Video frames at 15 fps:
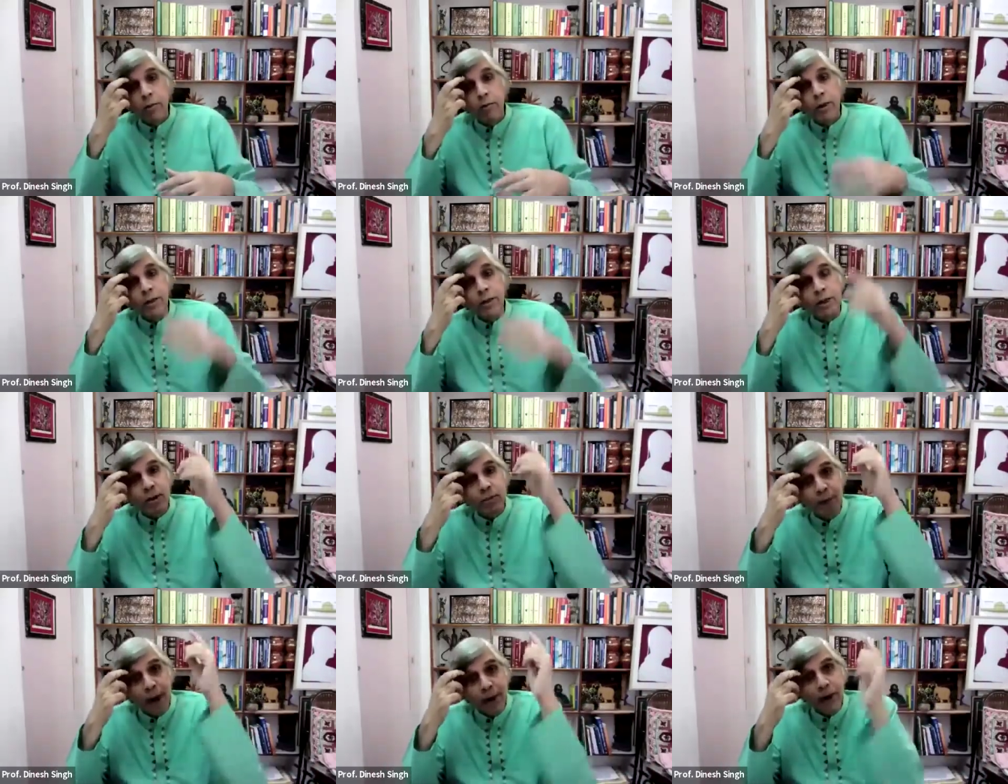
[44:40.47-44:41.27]
But the
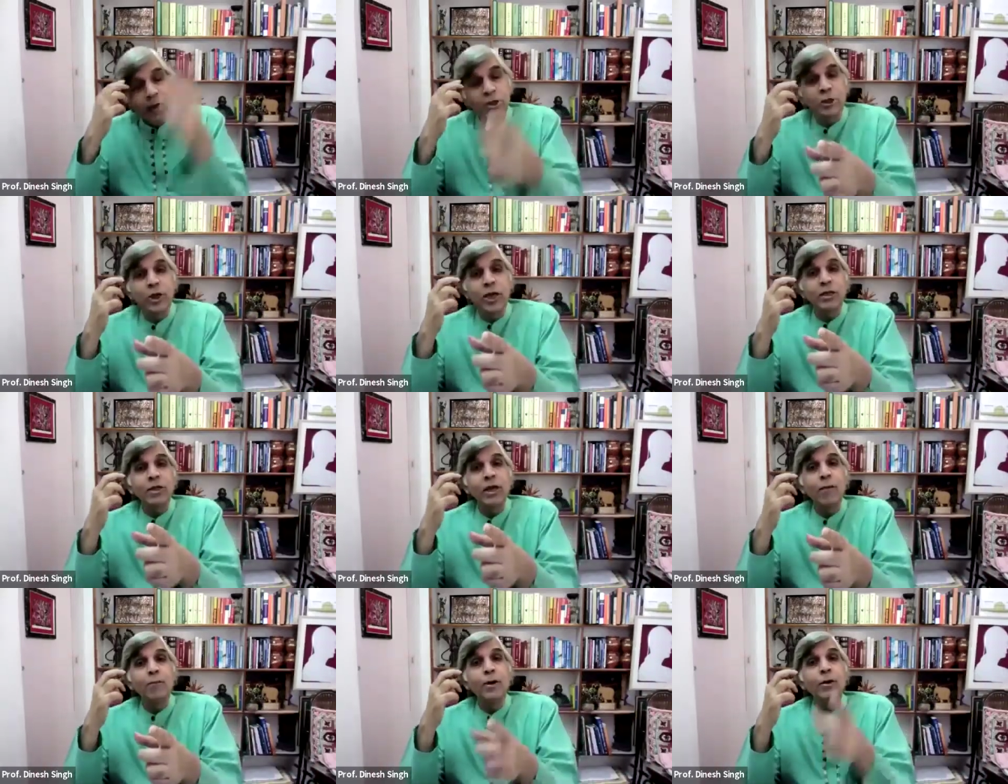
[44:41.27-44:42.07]
dramatic change
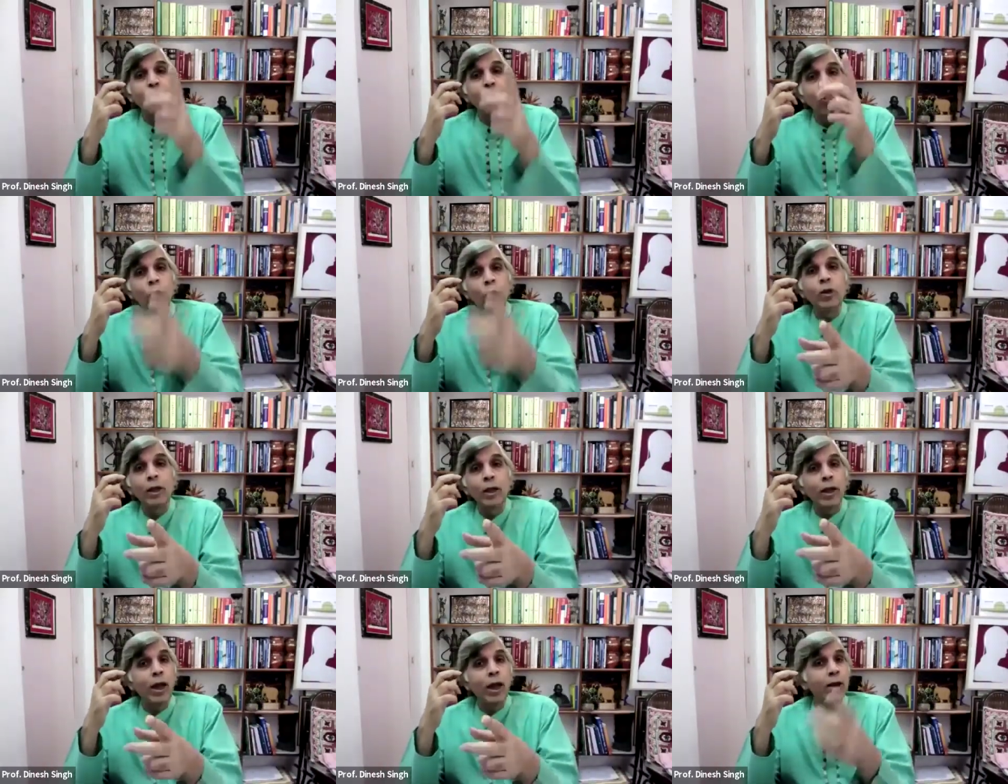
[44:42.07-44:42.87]
happened and
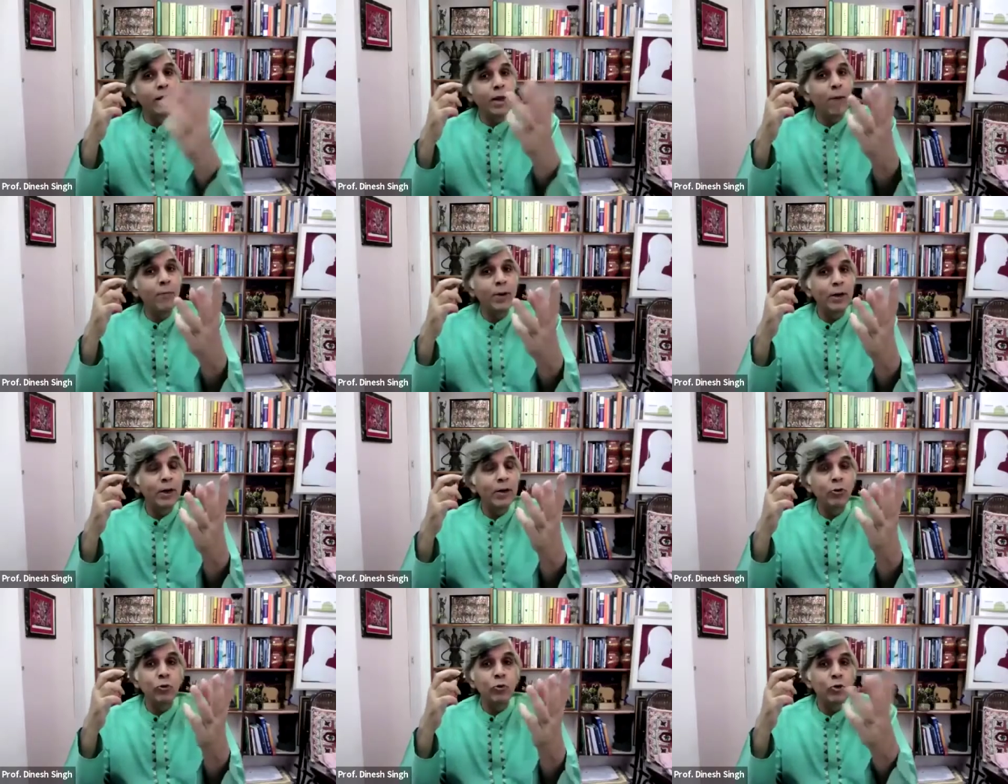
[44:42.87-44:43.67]
it happened
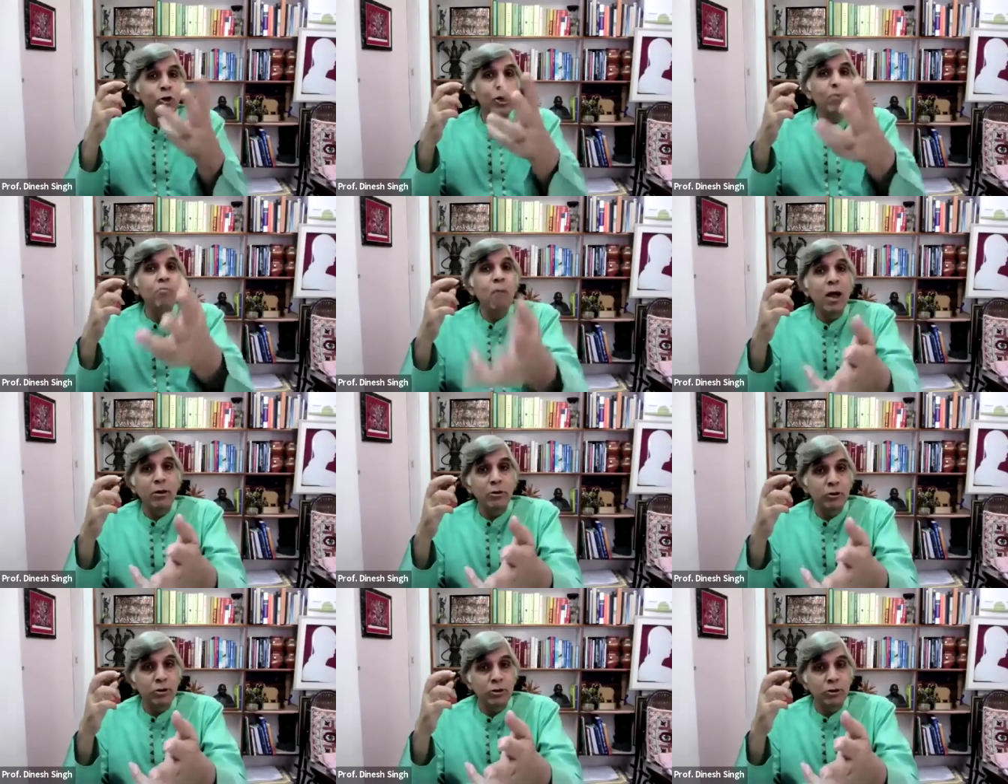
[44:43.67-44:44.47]
in 2-3
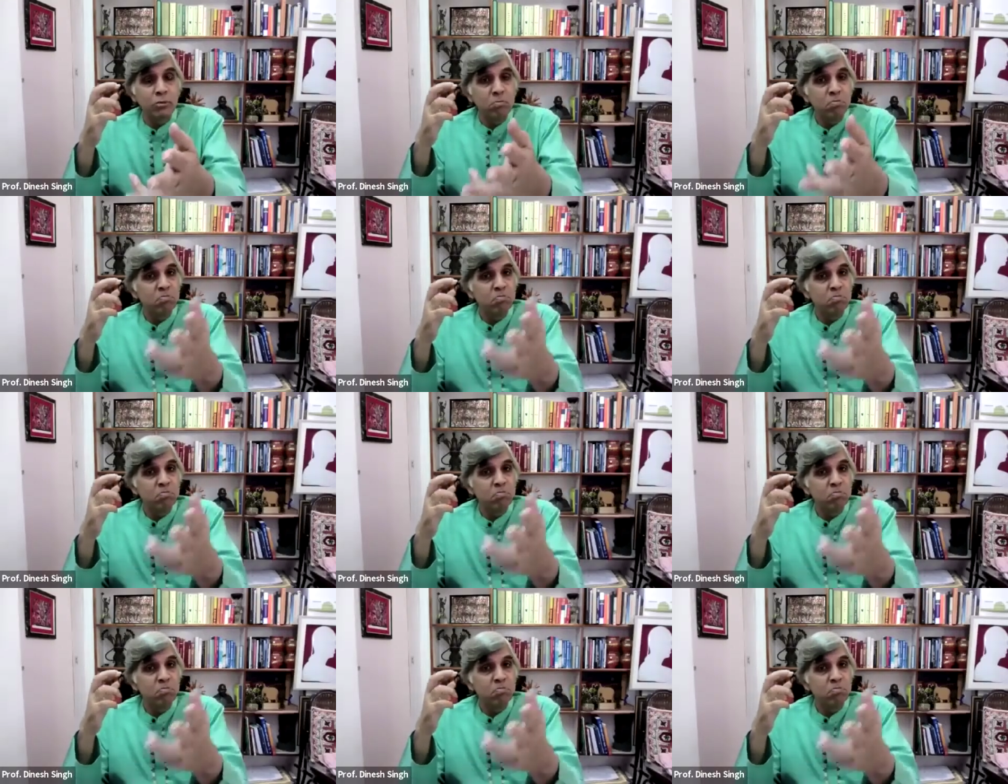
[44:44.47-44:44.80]
months.